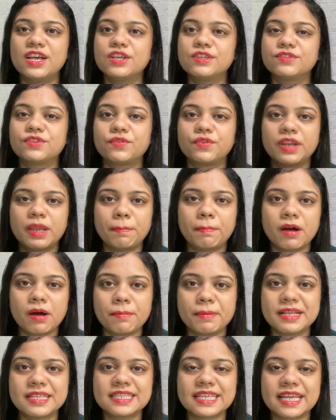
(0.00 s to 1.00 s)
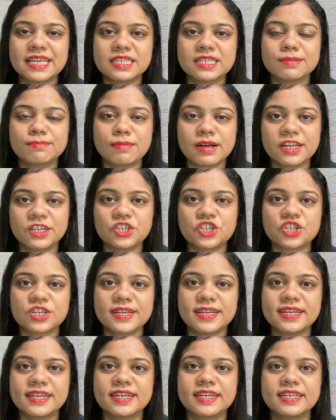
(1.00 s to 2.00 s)
So repurpose as much
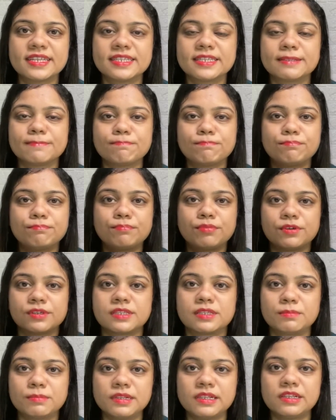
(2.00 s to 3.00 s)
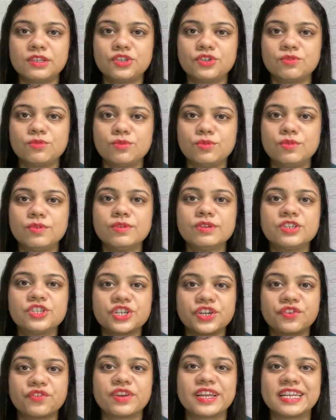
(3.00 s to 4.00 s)
as possible to
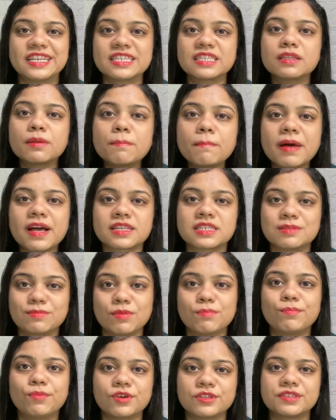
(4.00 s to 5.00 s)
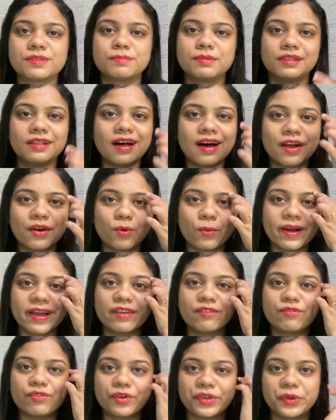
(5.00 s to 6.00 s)
generate the maximum possible ROI
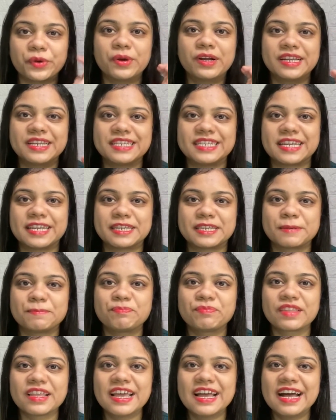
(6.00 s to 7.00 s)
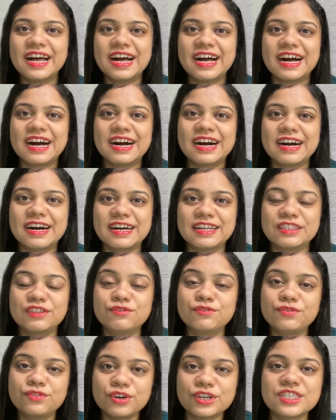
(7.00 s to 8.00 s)
for your content. The
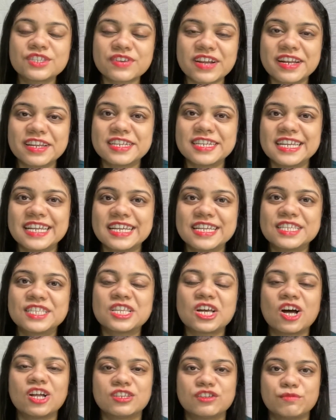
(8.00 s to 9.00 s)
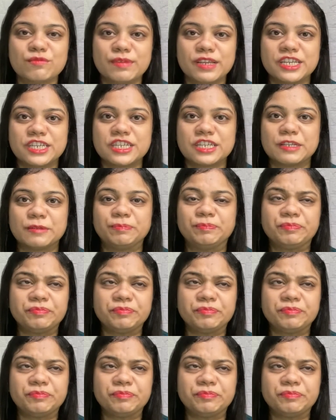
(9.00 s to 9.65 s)
fourth strategy is automation.